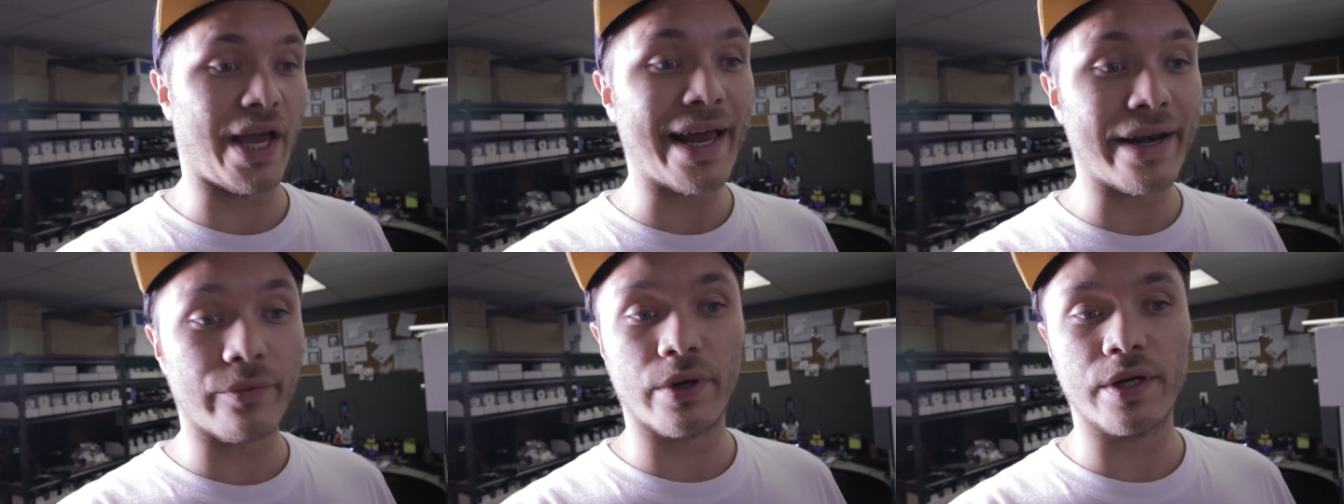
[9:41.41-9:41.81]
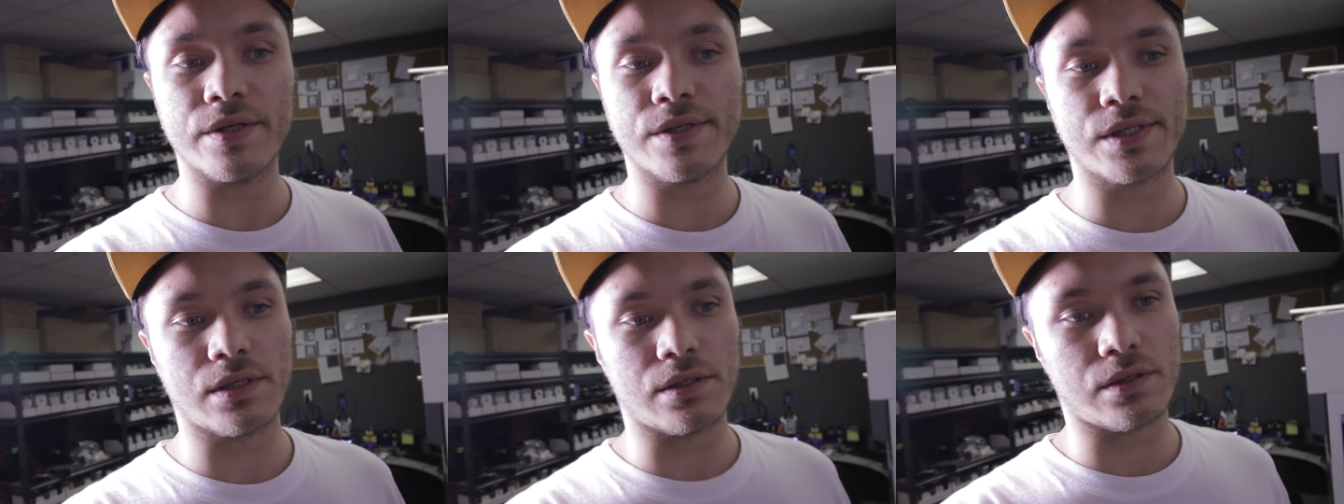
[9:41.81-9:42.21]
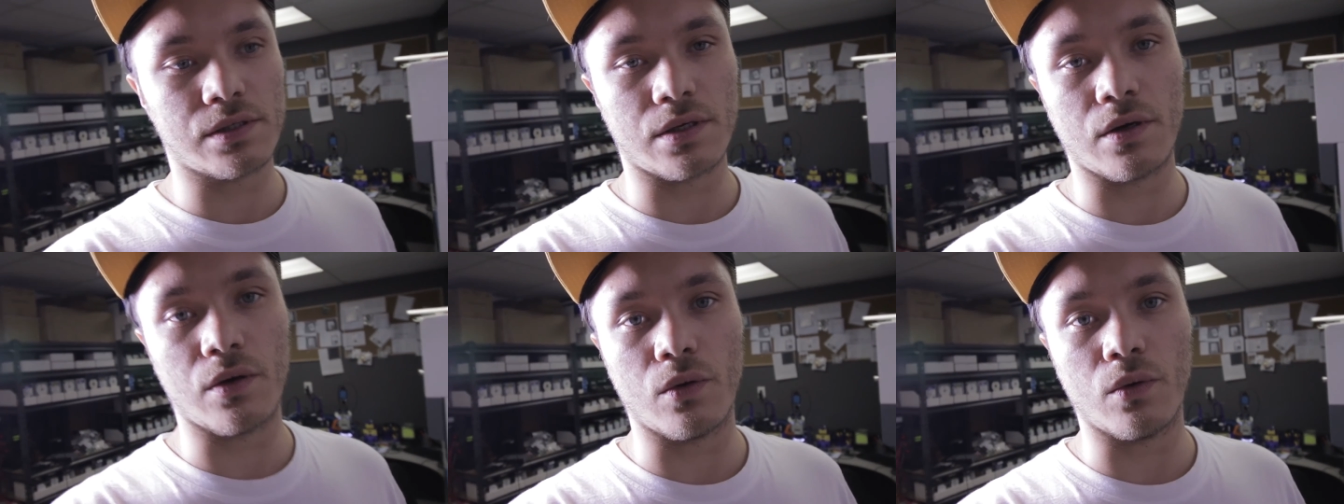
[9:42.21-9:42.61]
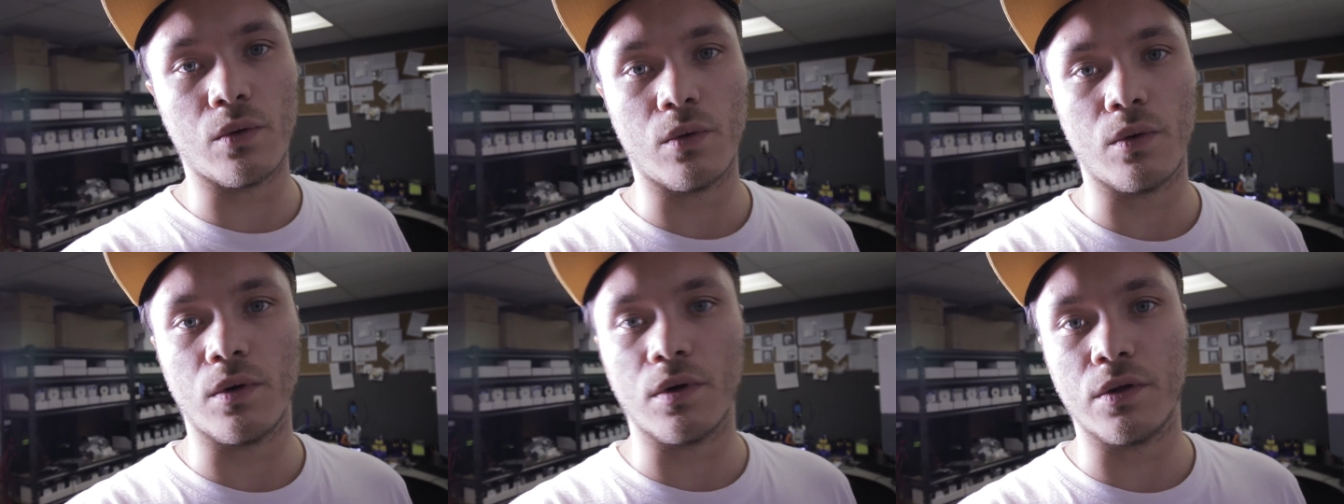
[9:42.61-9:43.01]
anyways,
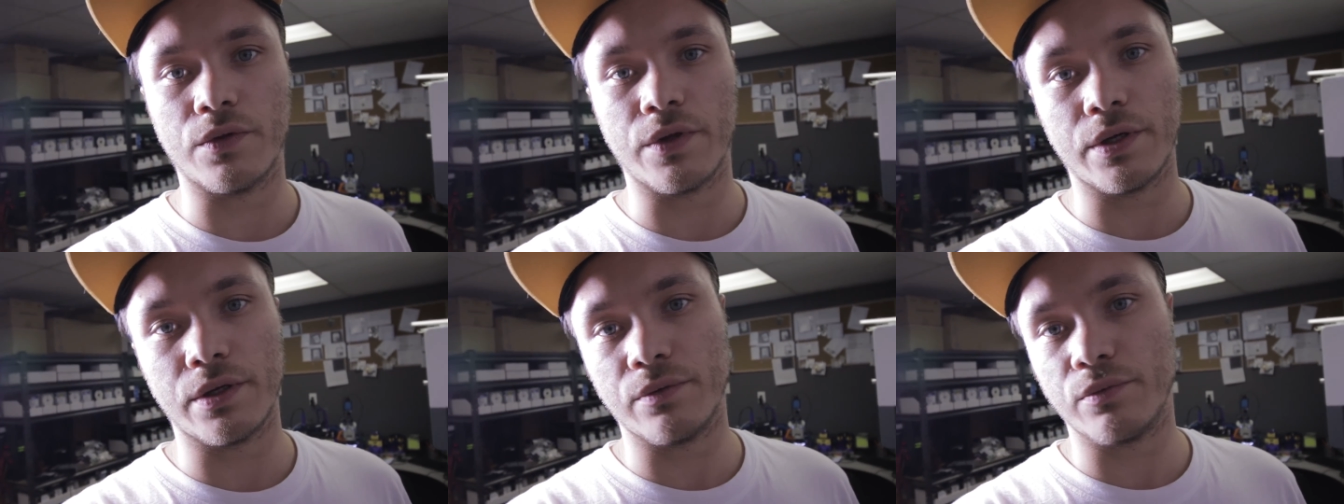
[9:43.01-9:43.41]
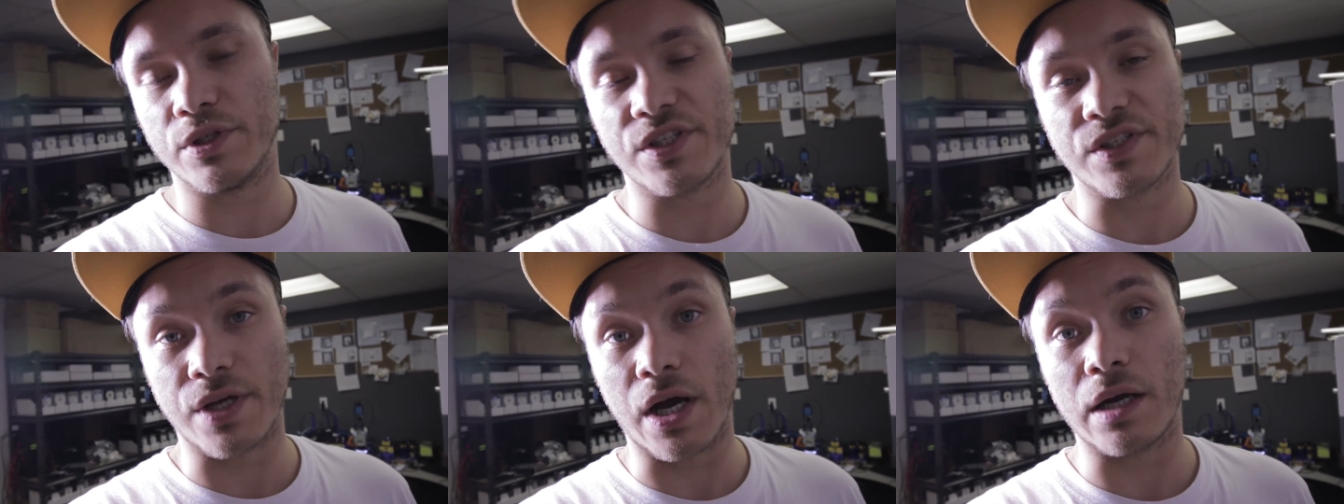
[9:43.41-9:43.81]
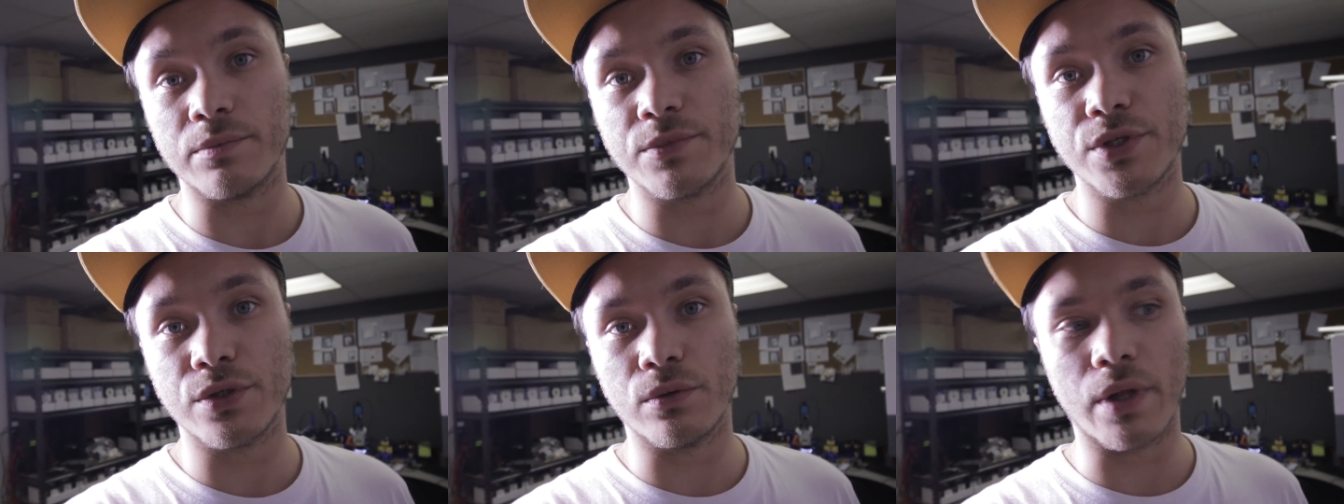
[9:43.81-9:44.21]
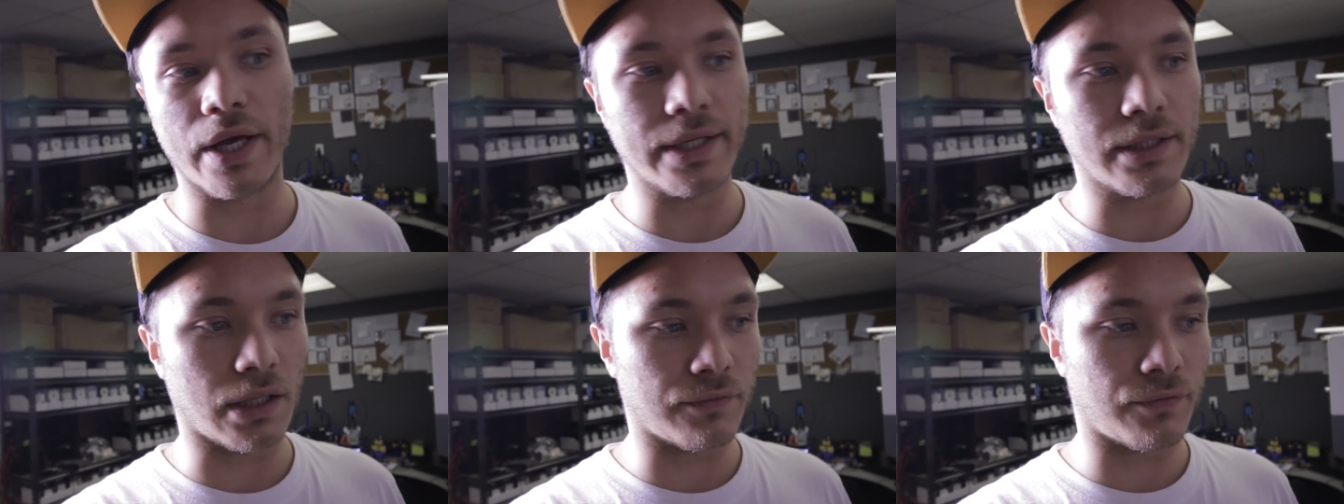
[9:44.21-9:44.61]
so they, we just got them too
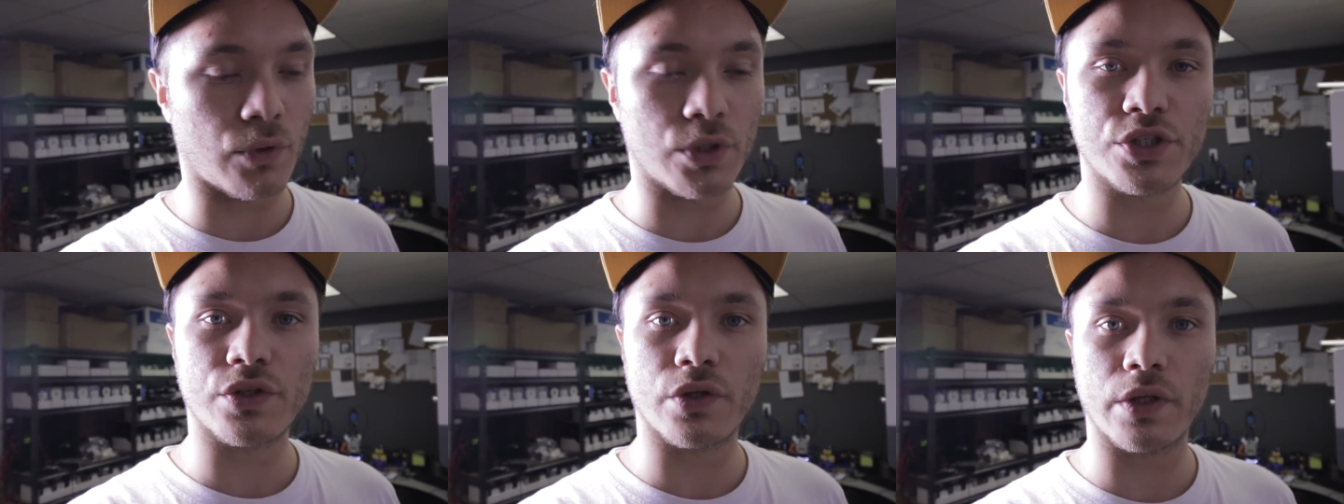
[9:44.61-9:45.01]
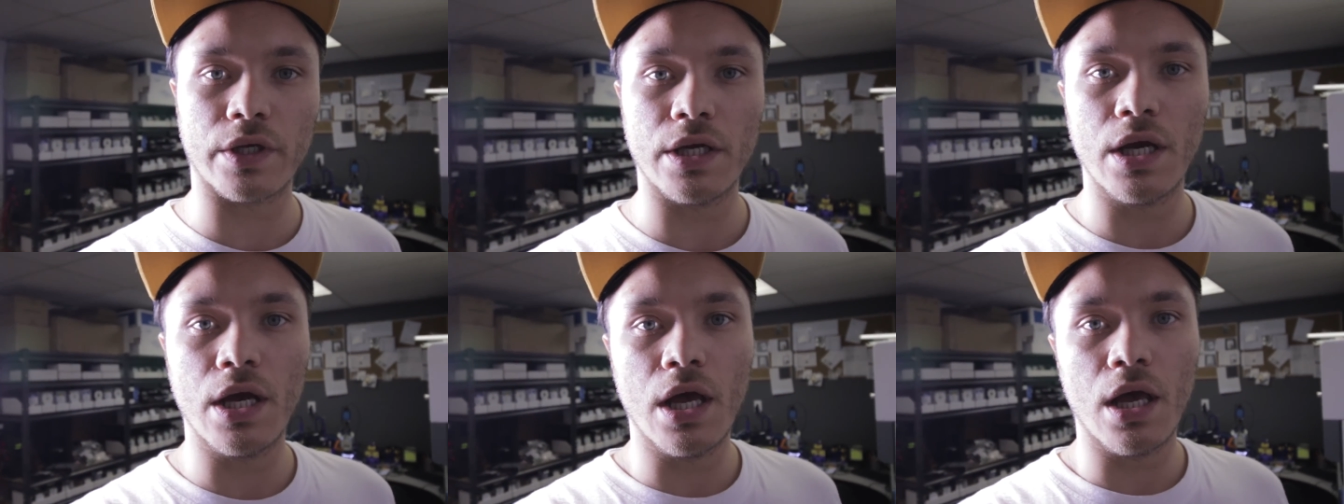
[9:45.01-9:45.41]
late, unfortunately.